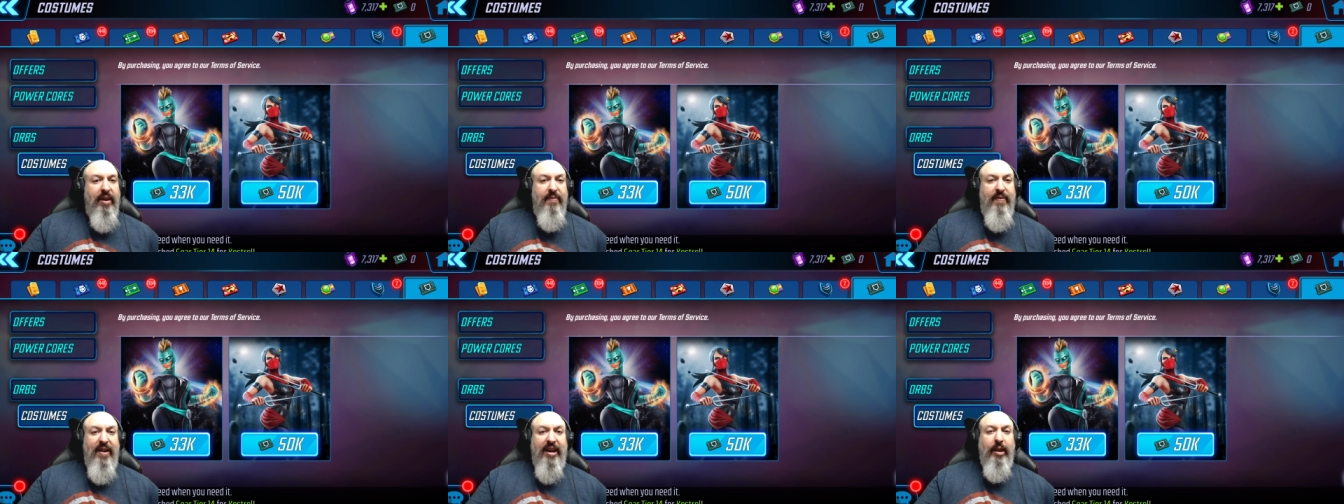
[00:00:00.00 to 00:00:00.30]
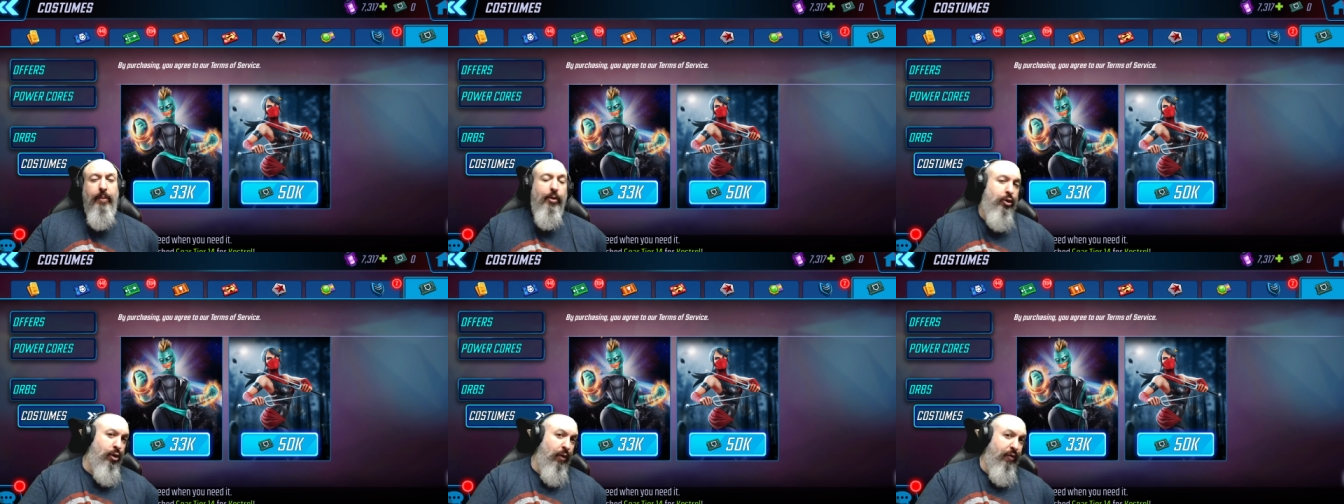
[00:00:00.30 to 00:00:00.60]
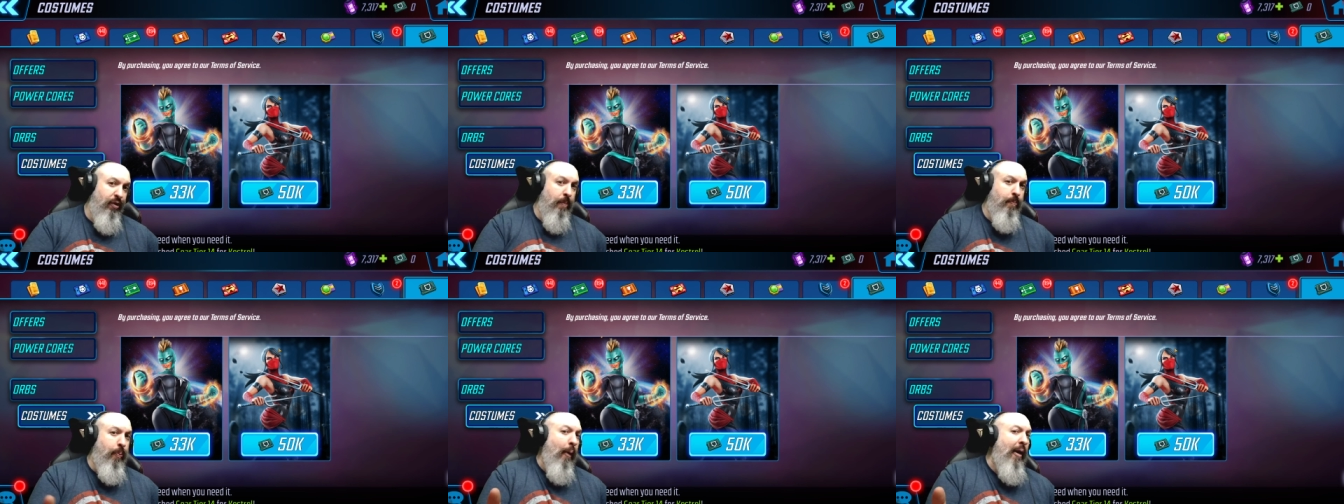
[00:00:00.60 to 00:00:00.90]
available. So if
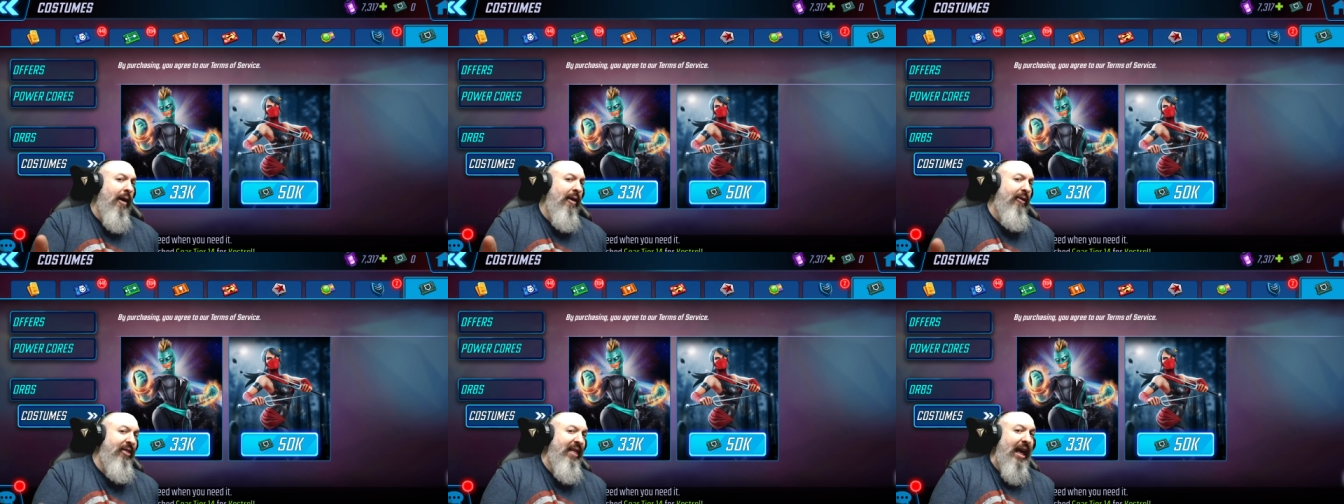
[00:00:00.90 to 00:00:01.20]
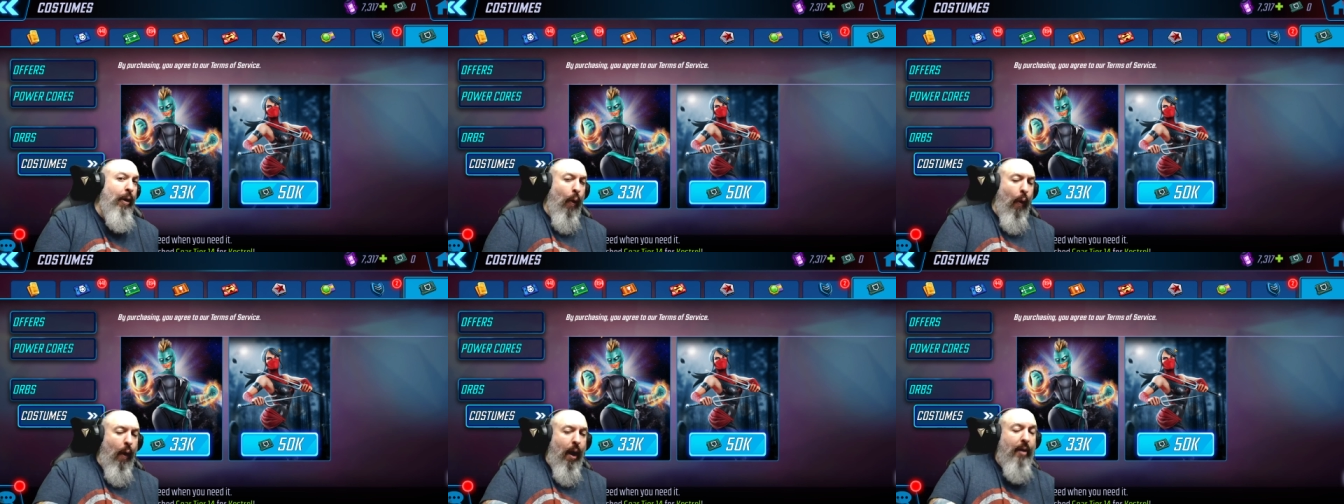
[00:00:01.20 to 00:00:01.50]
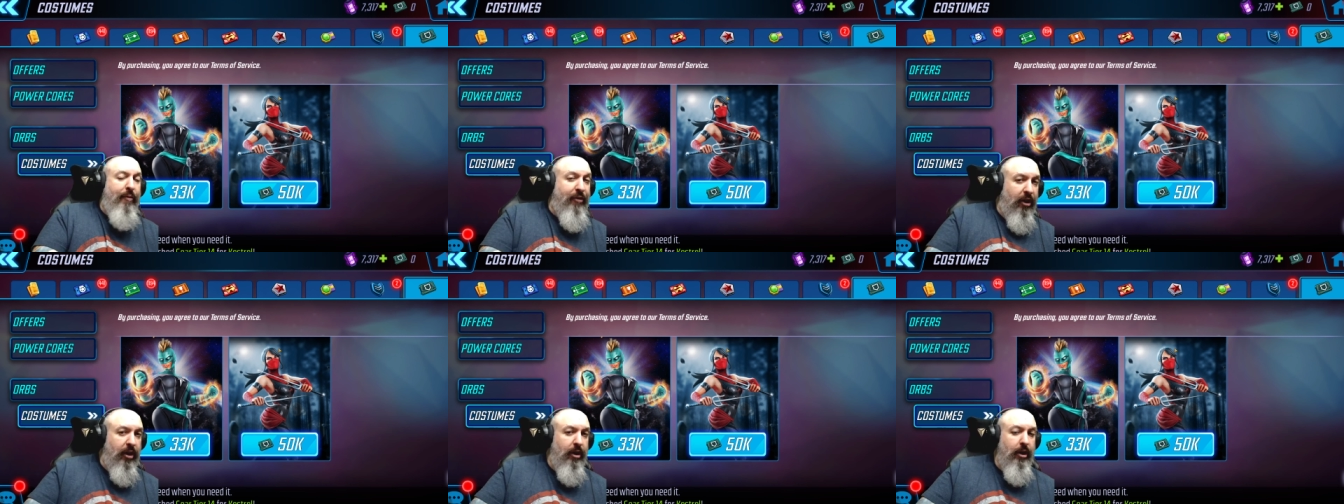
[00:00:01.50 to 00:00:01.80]
you bought that
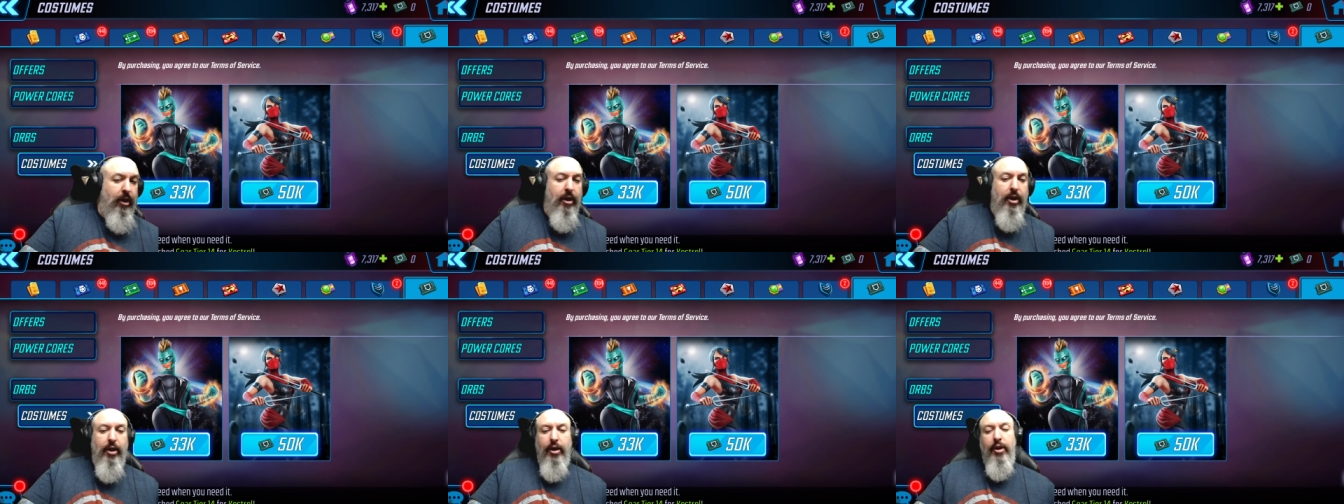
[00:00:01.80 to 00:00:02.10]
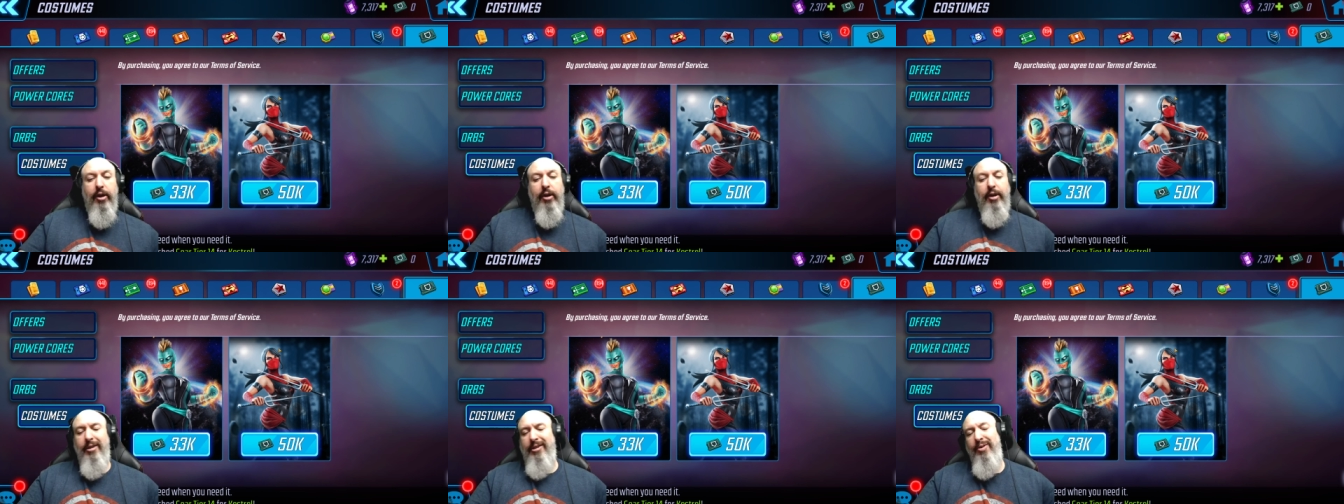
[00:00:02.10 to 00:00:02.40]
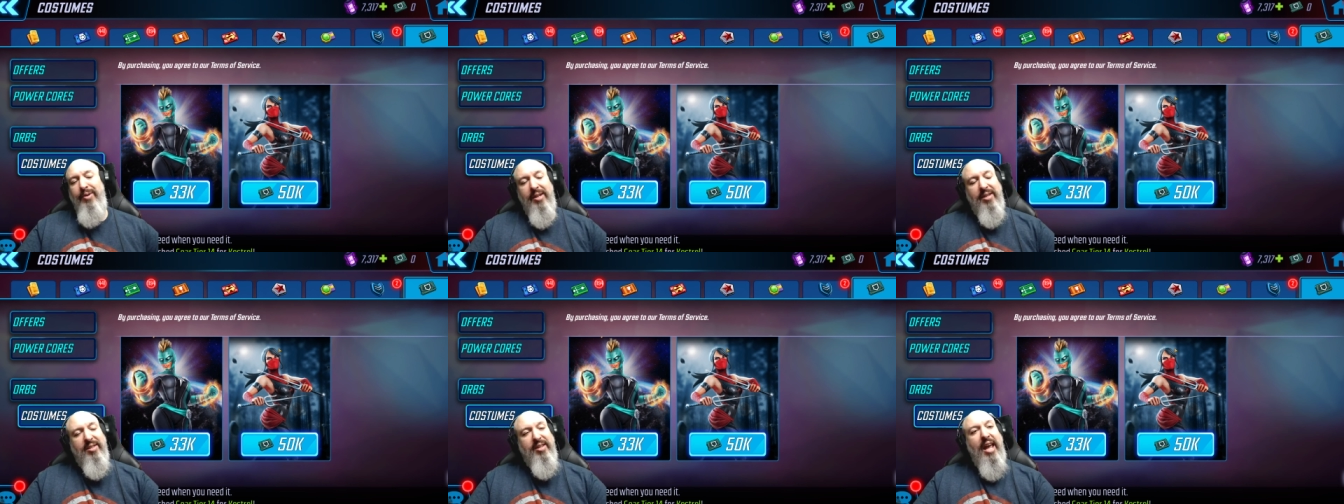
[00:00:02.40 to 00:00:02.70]
offer, you
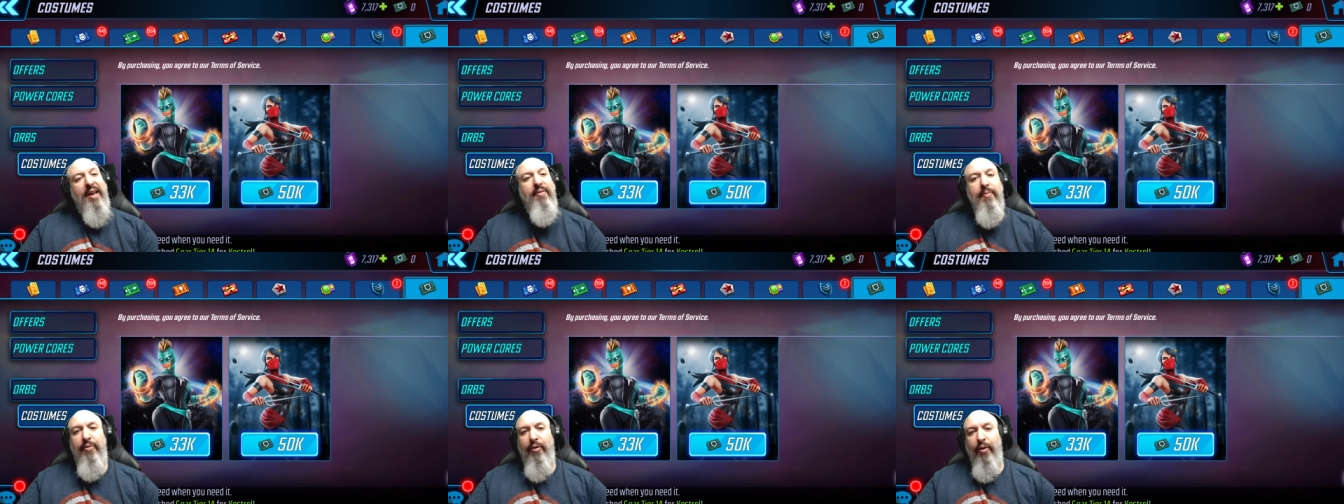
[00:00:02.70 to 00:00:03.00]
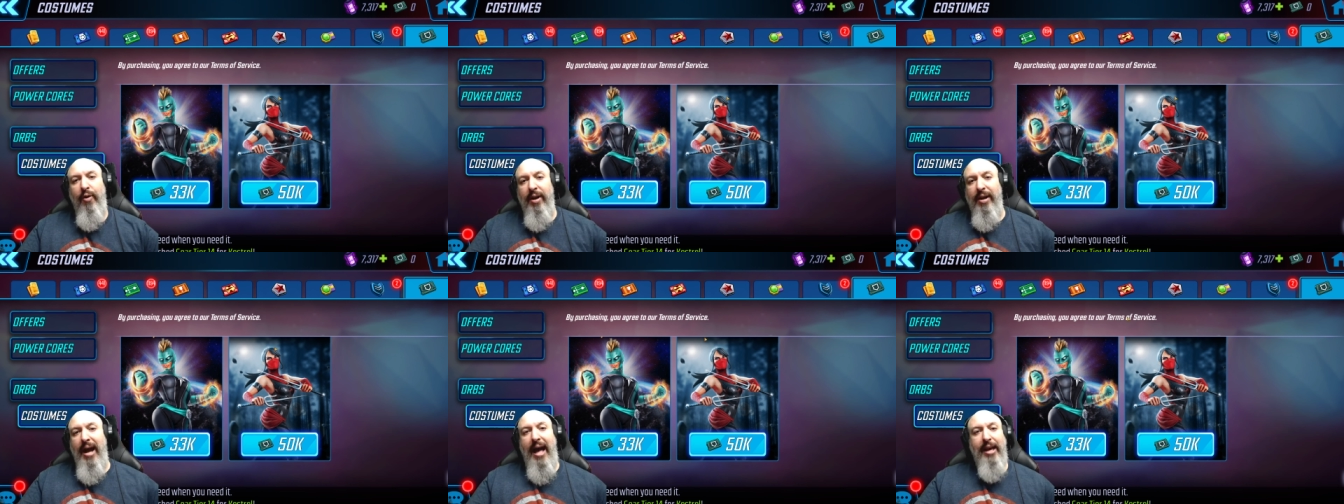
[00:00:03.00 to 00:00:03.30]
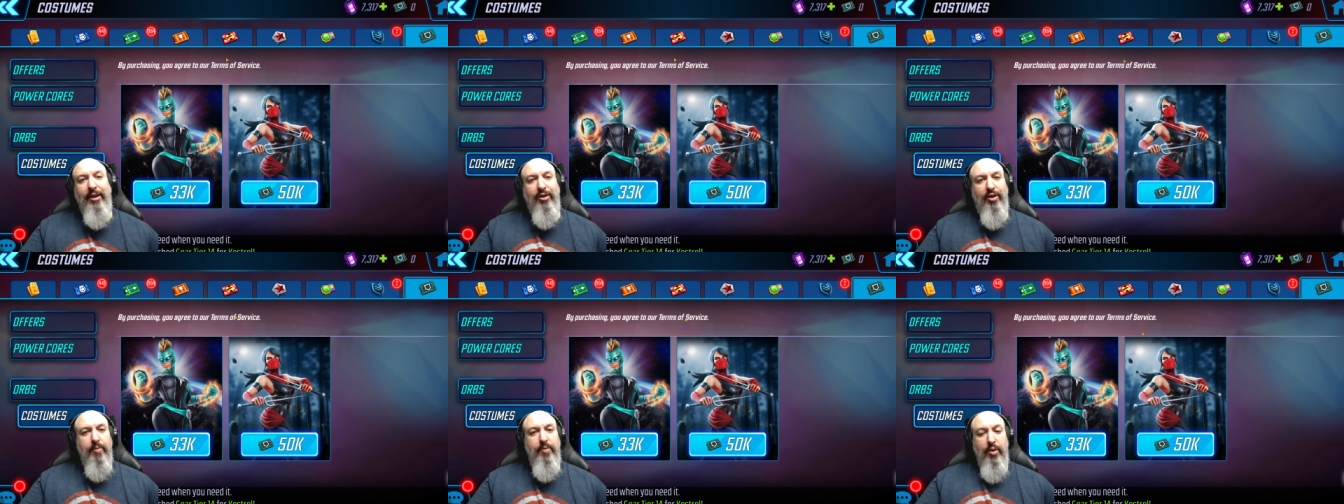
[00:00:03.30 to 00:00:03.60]
could save them for a
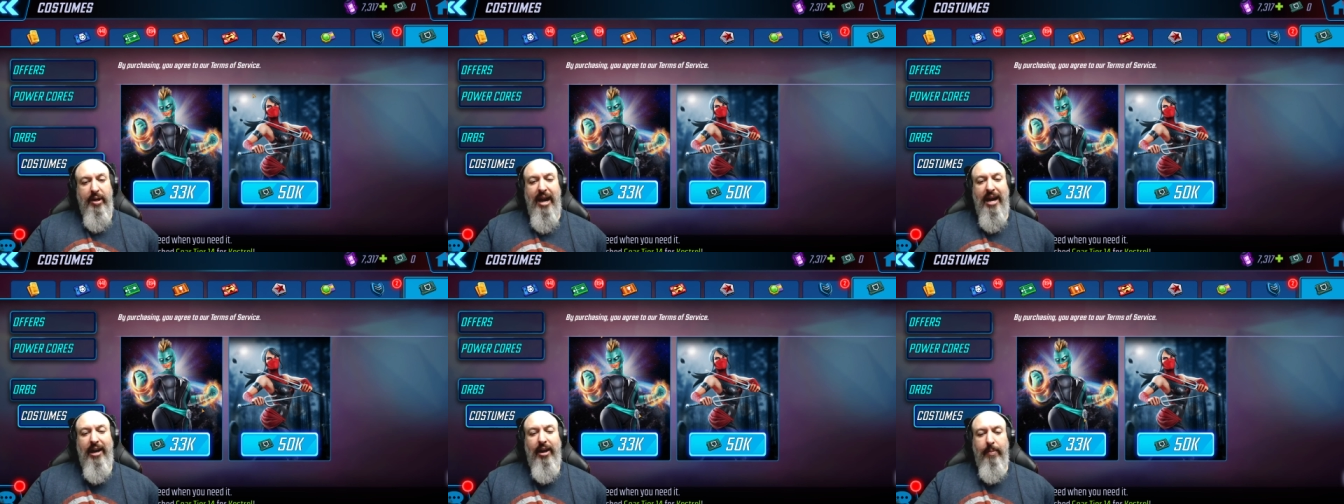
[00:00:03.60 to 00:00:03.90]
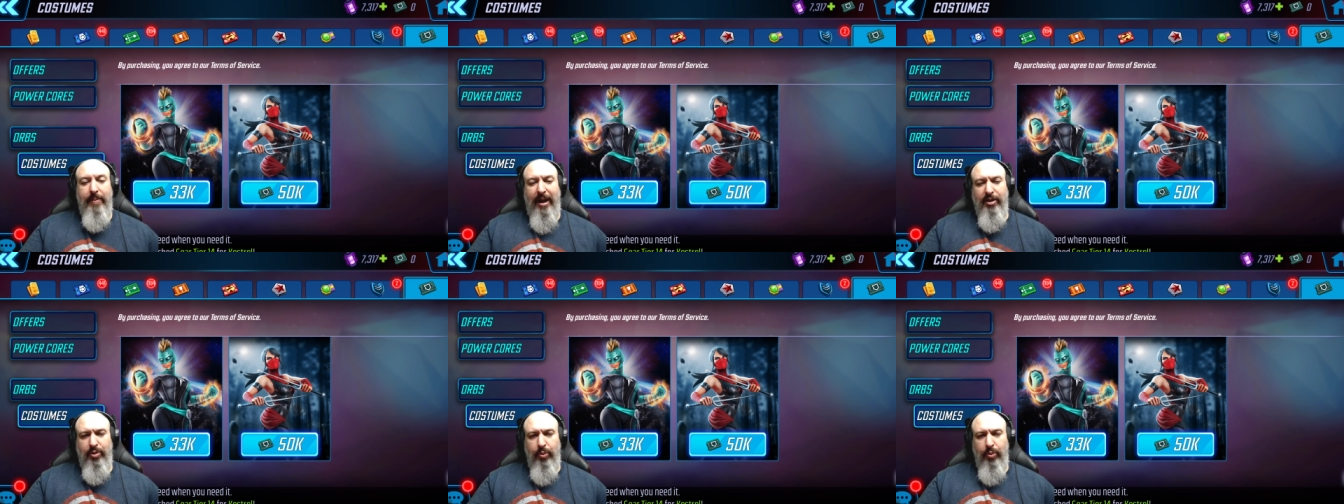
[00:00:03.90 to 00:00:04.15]
costume you care about.